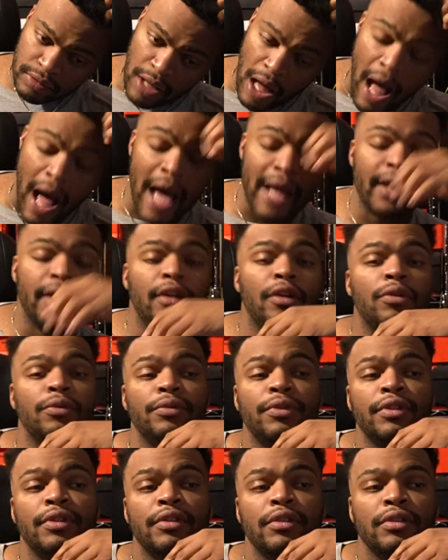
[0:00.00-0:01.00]
I
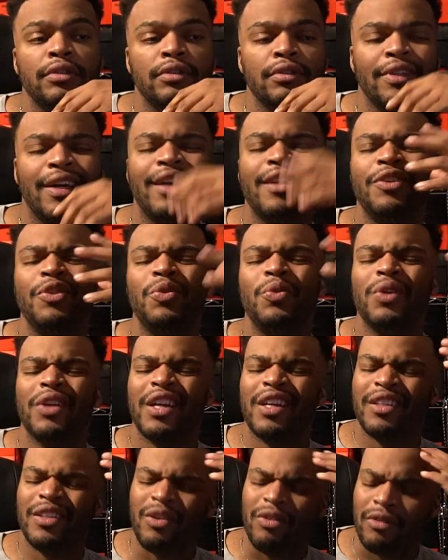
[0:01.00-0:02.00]
don't. I do and
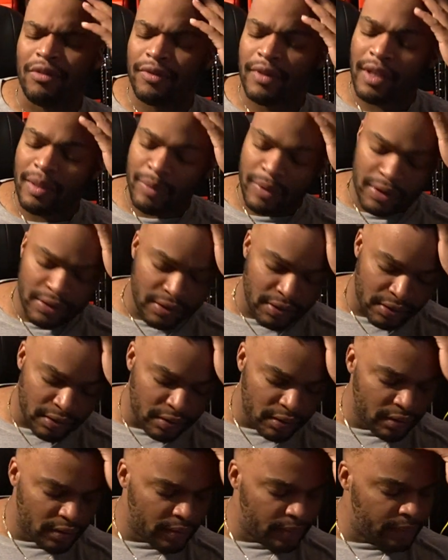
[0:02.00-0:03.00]
I don't, if that makes
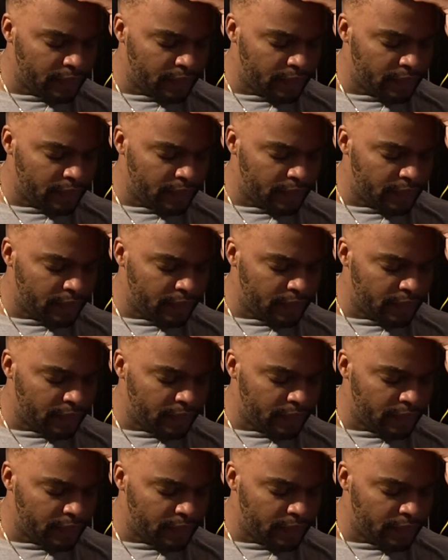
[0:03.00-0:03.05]
sense.